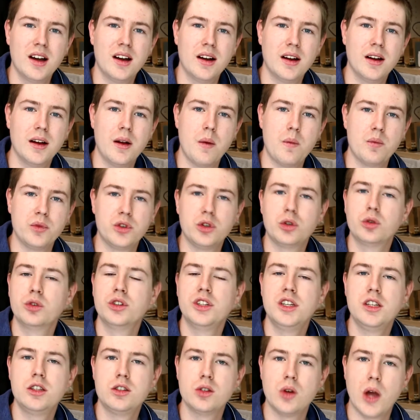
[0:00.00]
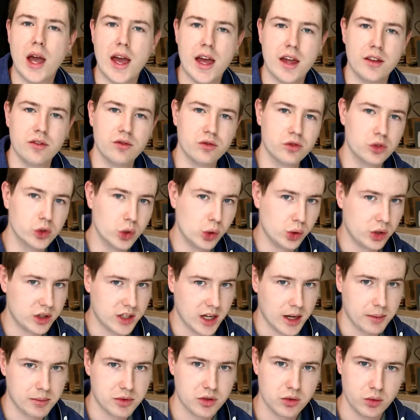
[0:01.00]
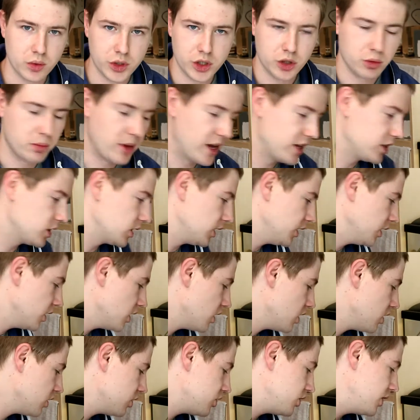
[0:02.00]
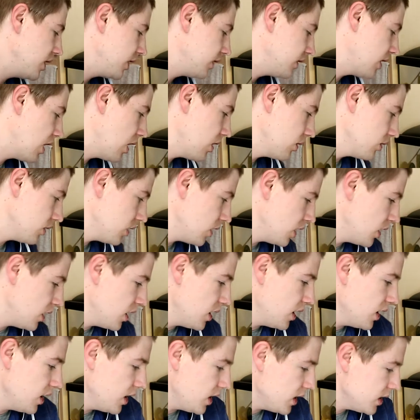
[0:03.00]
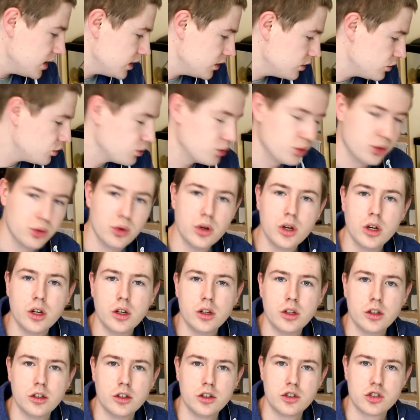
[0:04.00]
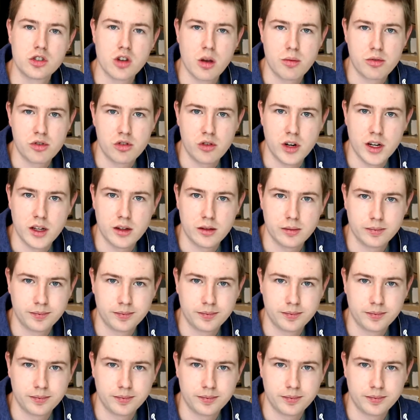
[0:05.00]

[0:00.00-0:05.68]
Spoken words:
You'll need to add root taps, which you basically stick down into the substrate.